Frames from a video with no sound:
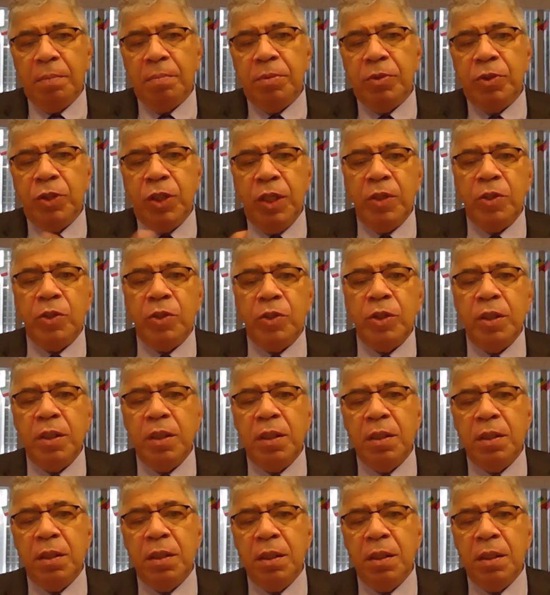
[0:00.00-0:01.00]
since
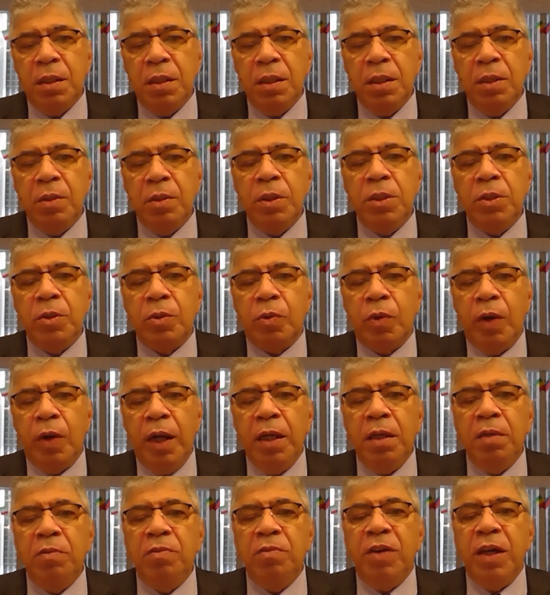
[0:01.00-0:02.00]
the
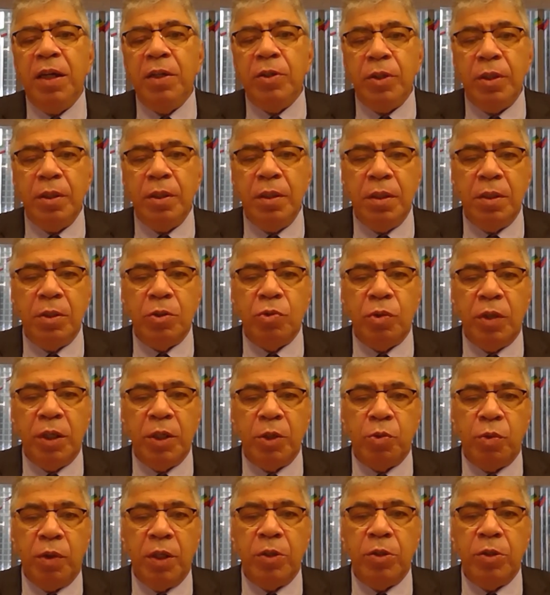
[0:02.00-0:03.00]
Ukraine invasion in
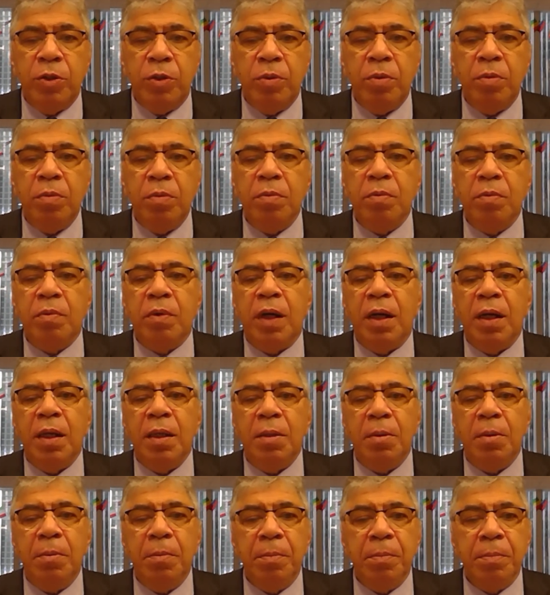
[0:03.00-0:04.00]
2022,
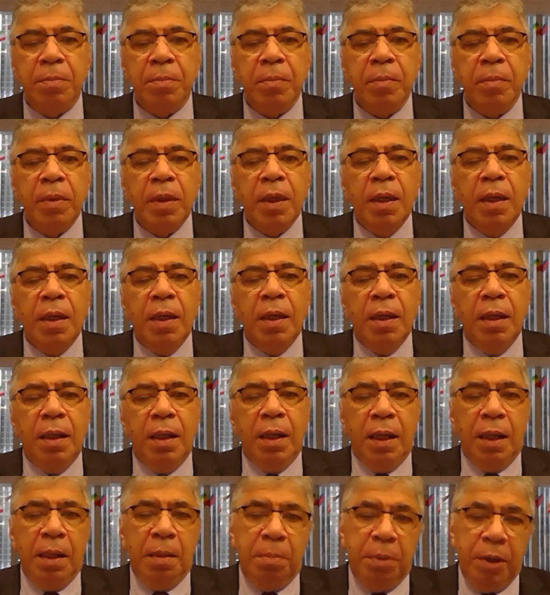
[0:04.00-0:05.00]
right?
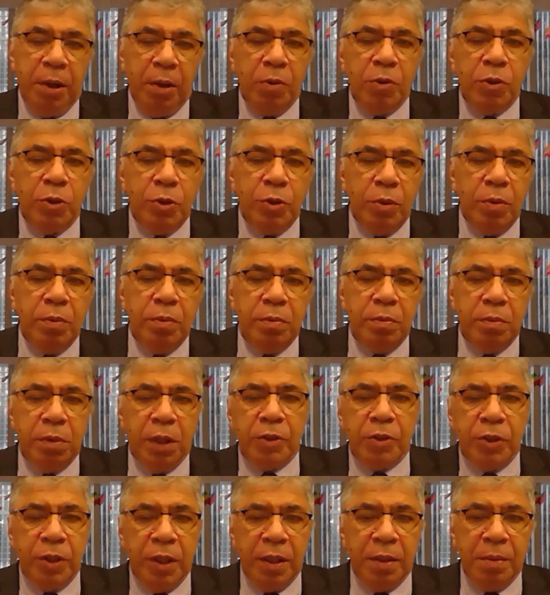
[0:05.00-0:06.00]
But also
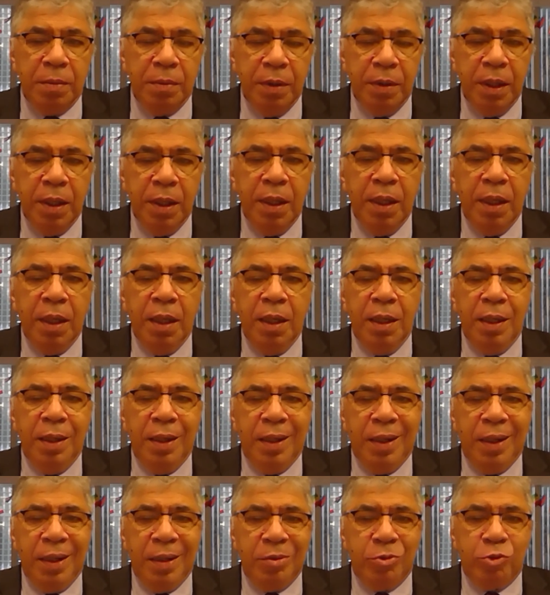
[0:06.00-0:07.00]
Russia
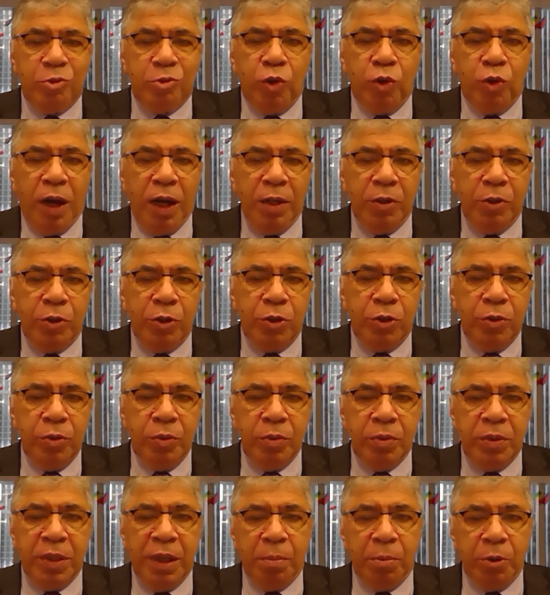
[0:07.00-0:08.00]
tries
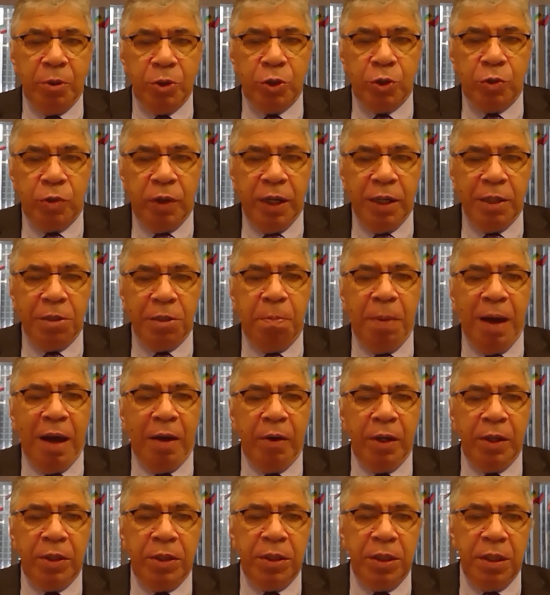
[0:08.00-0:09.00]
to demonstrate
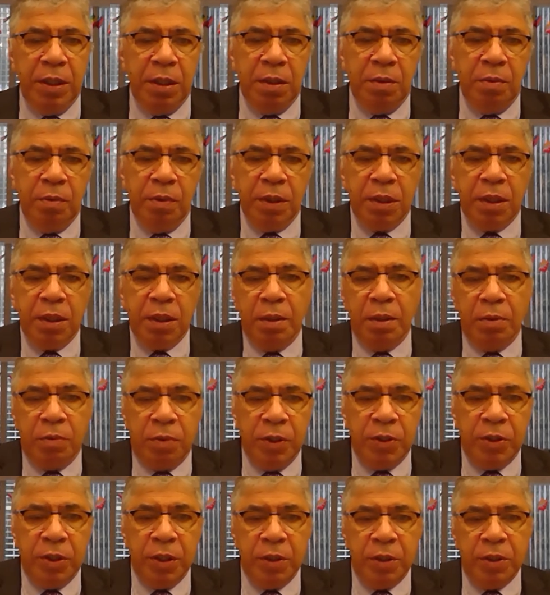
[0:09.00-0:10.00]
parity with
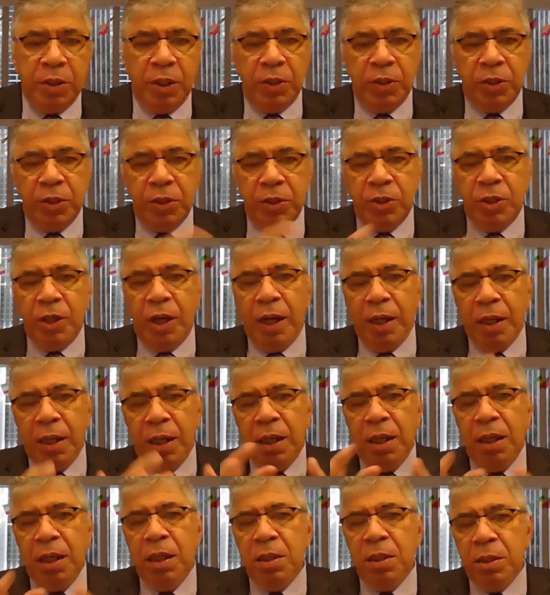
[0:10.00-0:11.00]
countries such as
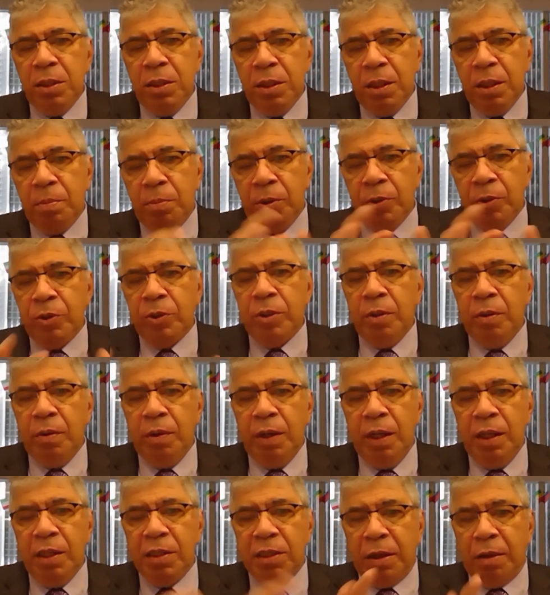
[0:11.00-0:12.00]
China, India,
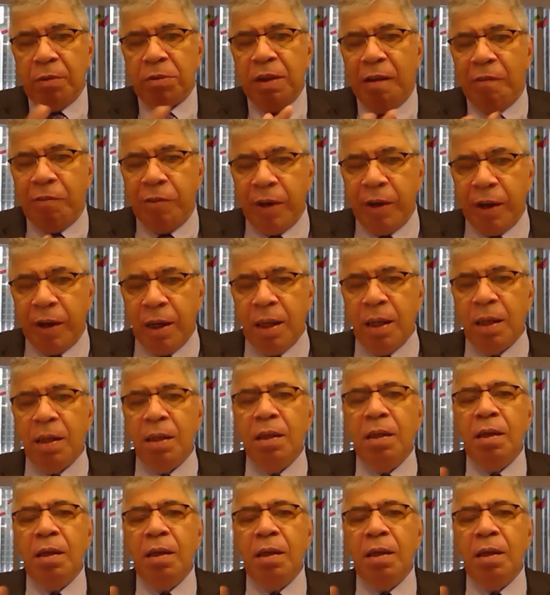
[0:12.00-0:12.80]
Brazil, and South Africa